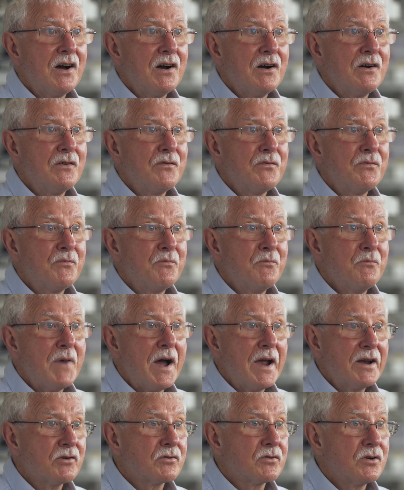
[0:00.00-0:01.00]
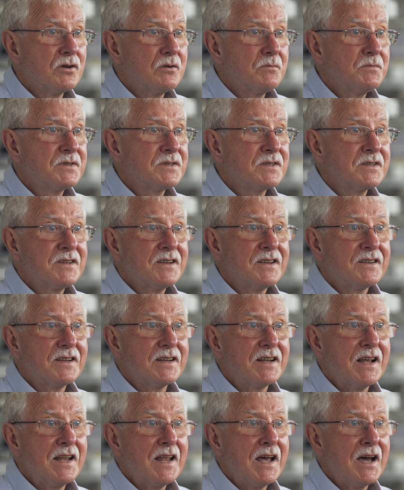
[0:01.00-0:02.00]
of microbes
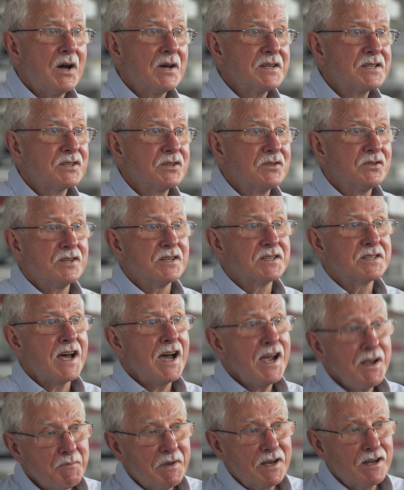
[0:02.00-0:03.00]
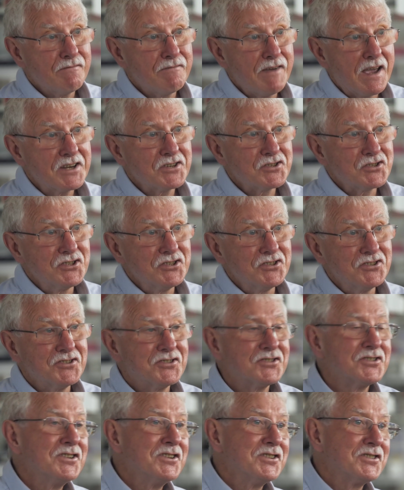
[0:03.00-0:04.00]
that allow us to design better
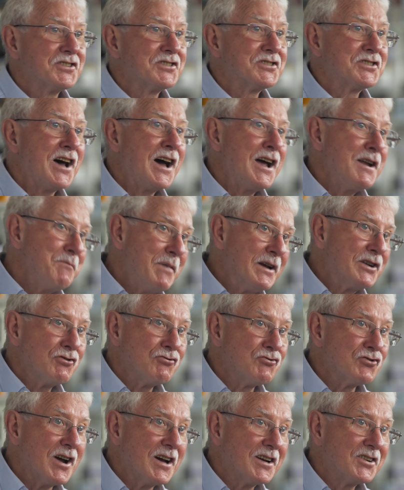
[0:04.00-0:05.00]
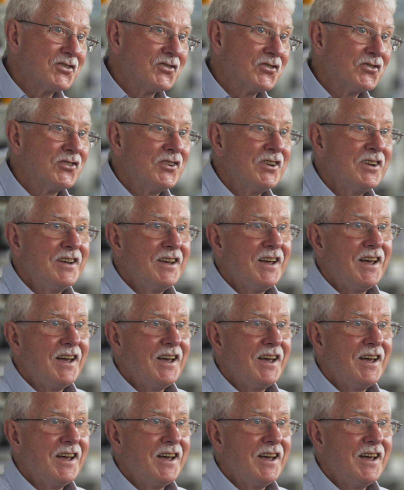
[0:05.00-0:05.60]
vaccines, design better drugs,